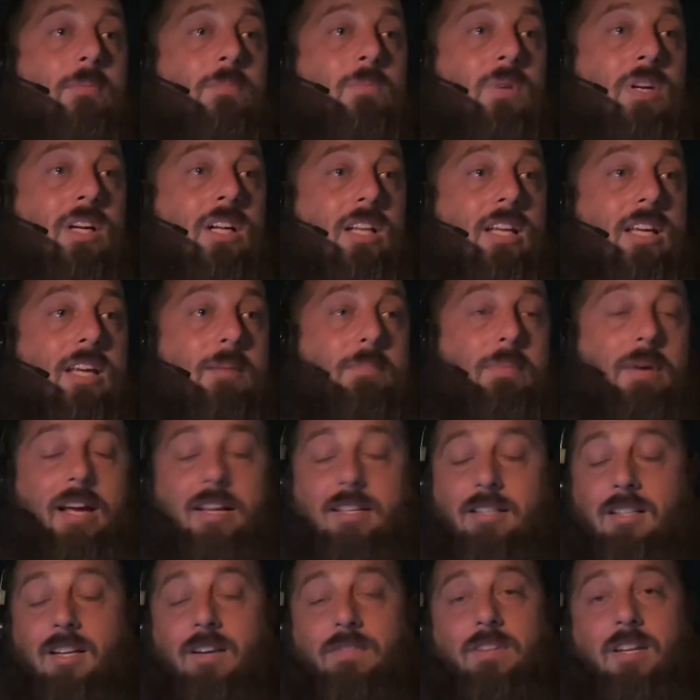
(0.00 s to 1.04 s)
Really, it
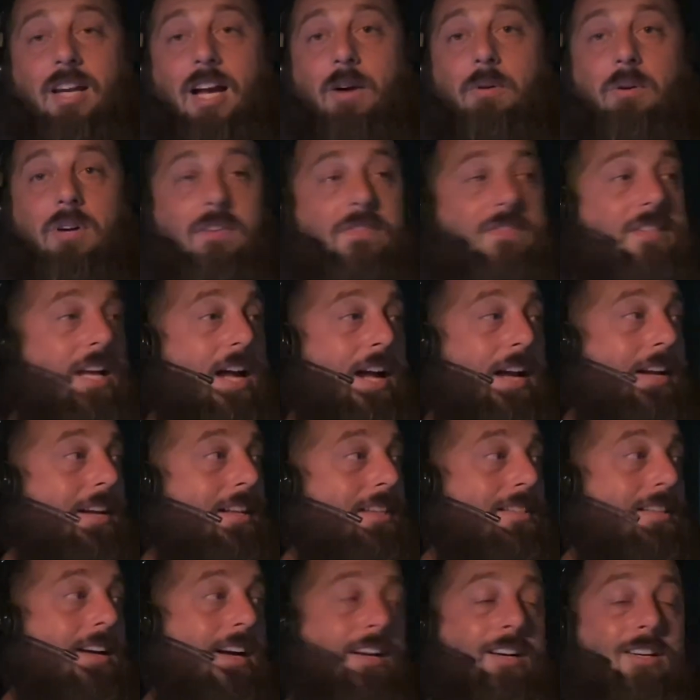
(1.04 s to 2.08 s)
pays enough that I would have sat an
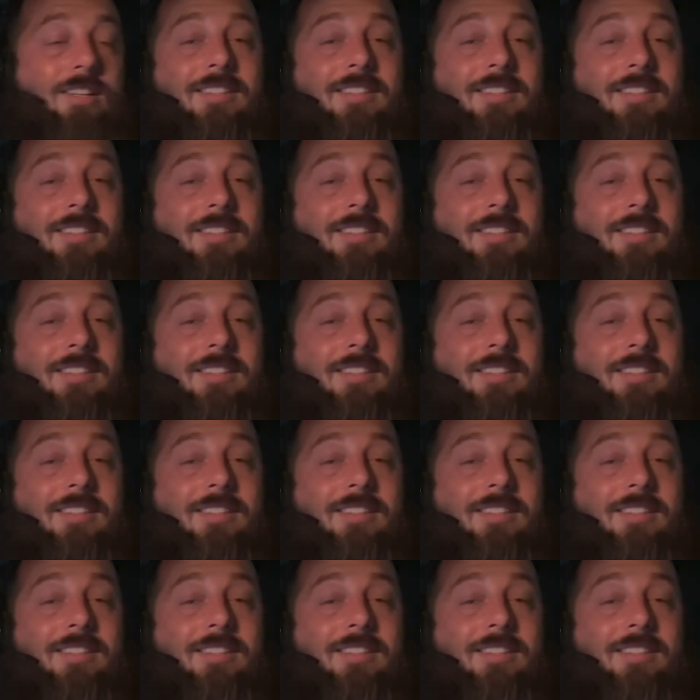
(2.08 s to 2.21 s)
entire